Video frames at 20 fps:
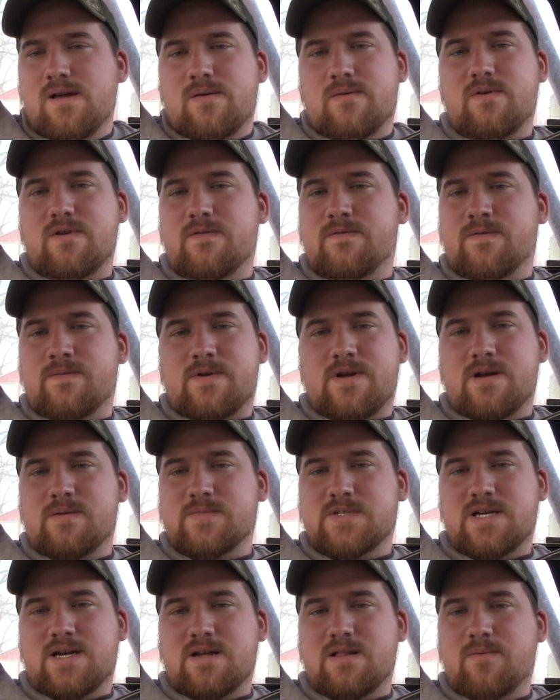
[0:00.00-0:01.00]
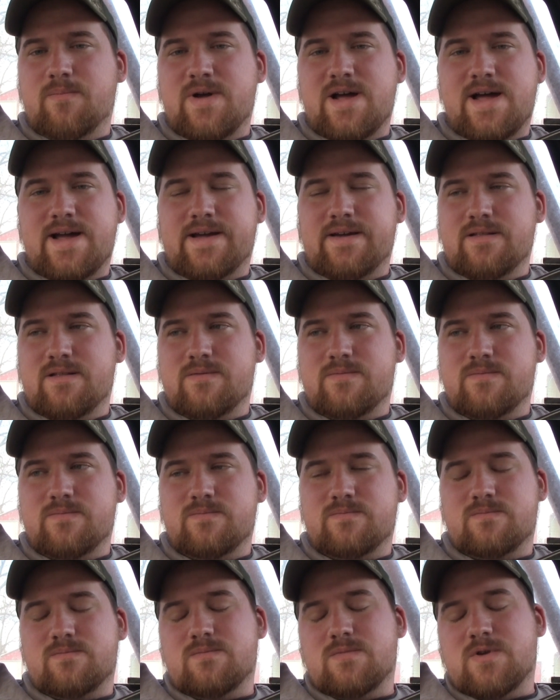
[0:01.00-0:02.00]
when it comes out of the back of the
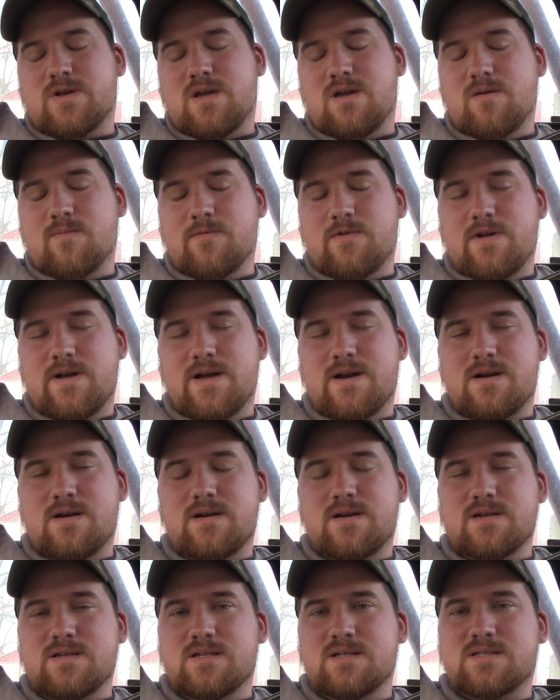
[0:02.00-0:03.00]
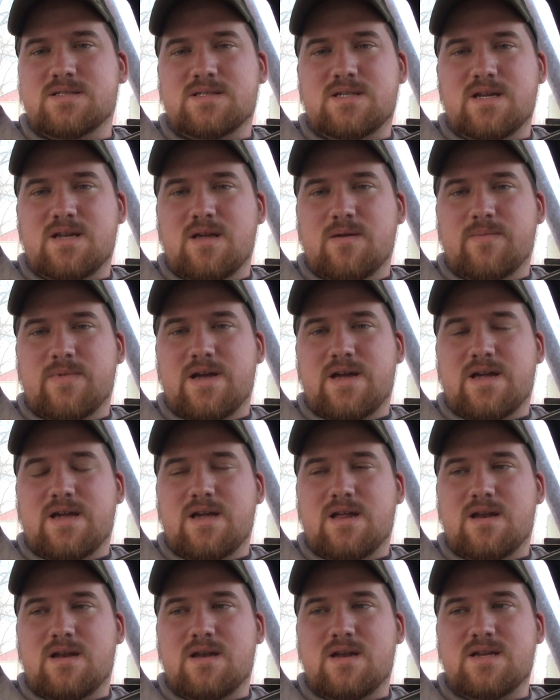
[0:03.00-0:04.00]
accumulator and just stick it back
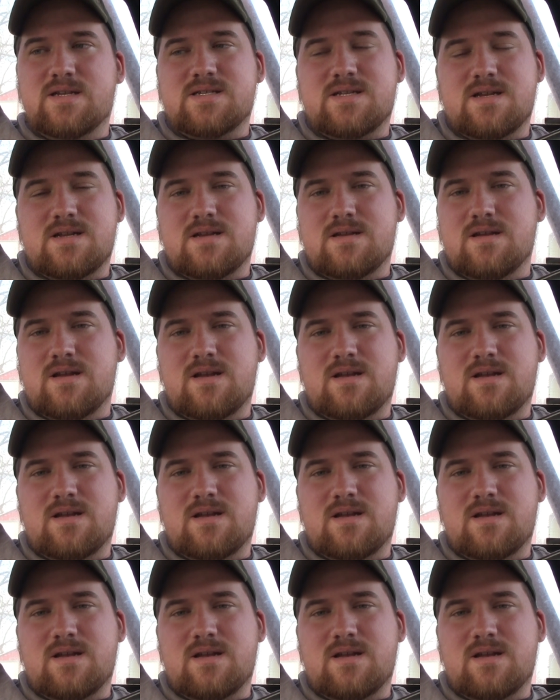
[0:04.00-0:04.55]
in and he said it,